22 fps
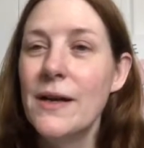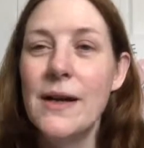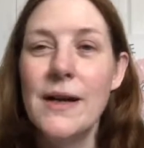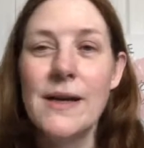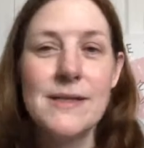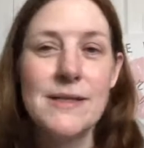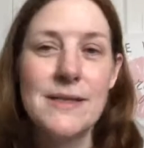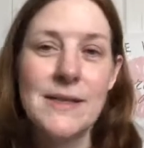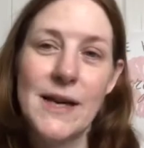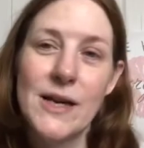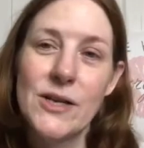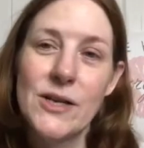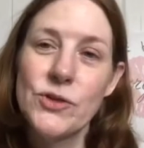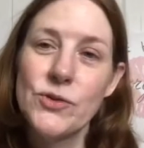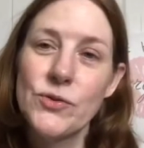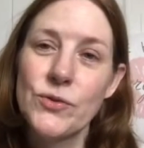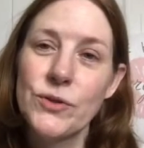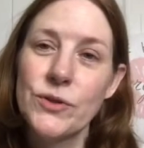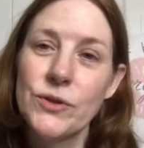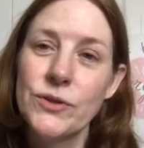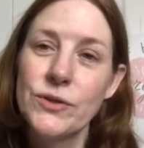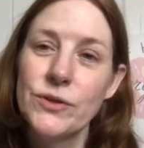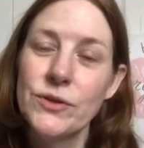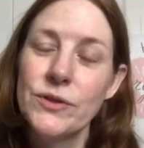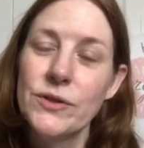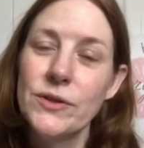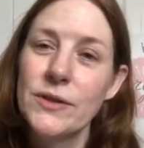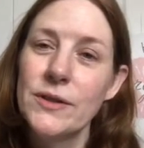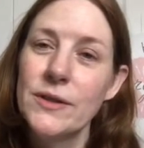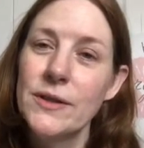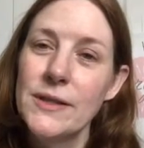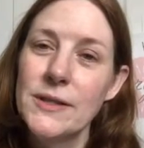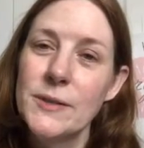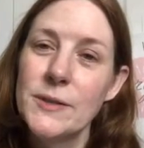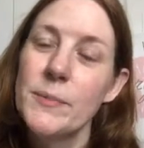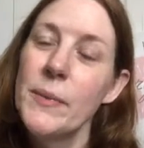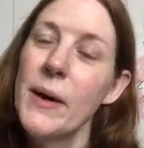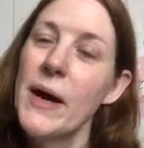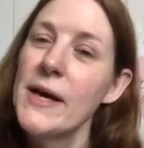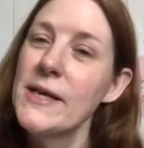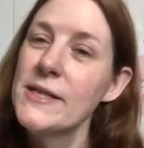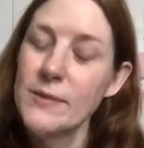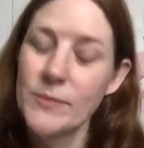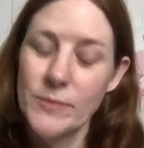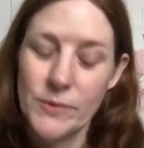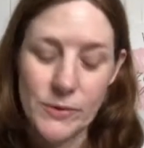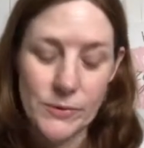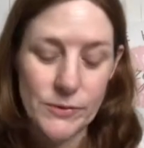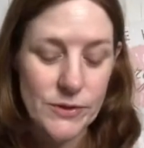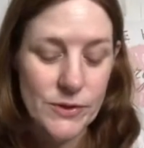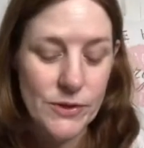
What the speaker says: as natural as possible.